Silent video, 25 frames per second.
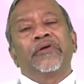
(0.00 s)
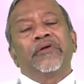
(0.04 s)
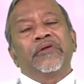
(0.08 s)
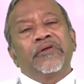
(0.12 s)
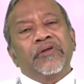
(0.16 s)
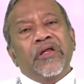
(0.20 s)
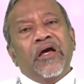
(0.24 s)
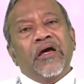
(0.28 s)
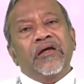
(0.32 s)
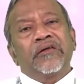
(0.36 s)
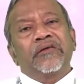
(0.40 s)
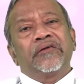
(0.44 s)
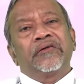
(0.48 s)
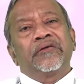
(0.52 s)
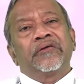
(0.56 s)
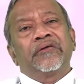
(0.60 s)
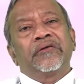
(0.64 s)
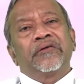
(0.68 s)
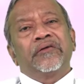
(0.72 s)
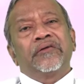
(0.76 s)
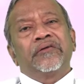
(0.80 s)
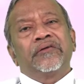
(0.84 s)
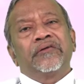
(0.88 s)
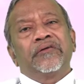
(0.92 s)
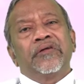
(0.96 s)
that
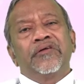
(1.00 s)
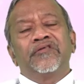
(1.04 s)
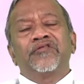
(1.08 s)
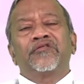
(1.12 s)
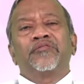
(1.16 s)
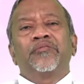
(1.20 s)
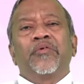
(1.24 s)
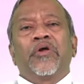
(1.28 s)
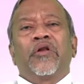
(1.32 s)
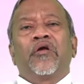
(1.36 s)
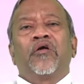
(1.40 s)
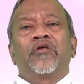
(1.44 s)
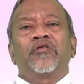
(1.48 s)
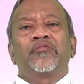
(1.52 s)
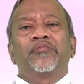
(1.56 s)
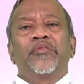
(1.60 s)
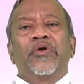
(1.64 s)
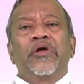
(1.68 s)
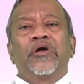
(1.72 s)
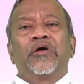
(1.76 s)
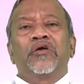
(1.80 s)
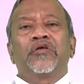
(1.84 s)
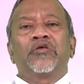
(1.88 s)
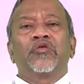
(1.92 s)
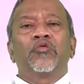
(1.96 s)
this may not be
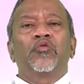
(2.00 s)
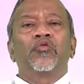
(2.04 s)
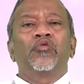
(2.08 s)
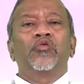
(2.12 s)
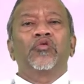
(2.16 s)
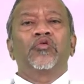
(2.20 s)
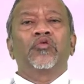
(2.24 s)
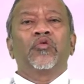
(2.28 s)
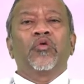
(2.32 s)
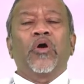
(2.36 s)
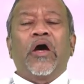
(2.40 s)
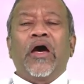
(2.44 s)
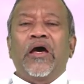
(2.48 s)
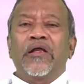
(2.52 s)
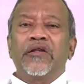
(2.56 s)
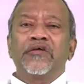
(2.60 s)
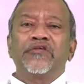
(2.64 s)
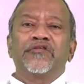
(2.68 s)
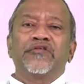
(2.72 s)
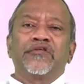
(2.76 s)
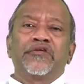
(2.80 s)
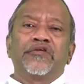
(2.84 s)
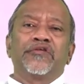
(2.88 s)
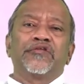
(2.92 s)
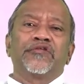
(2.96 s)
a tool to
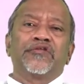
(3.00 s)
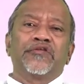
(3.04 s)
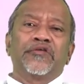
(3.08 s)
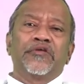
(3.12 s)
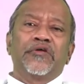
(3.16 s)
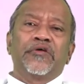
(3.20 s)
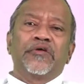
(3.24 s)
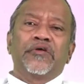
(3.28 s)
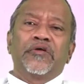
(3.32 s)
harass us